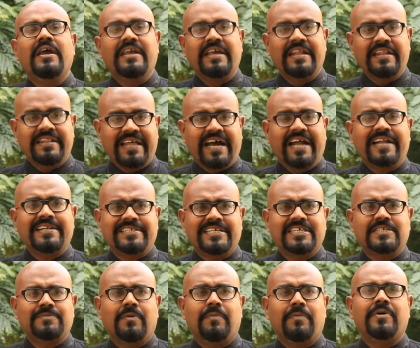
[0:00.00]
In that
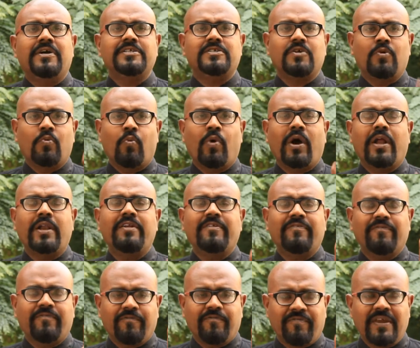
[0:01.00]
6 members, 1
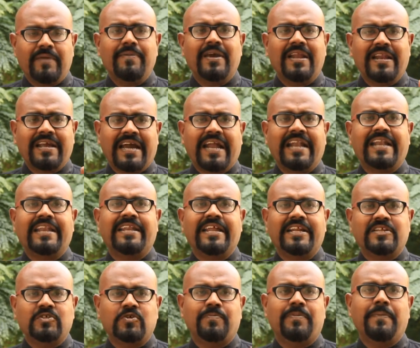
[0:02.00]
female
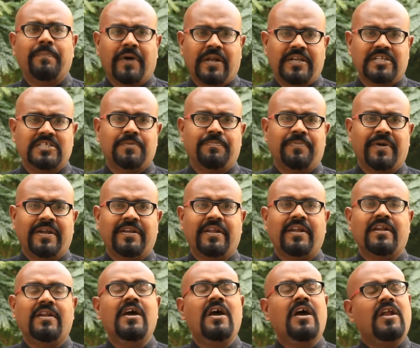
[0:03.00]
candidate should be
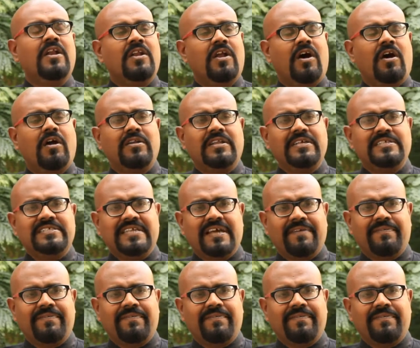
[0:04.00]
participated. Not six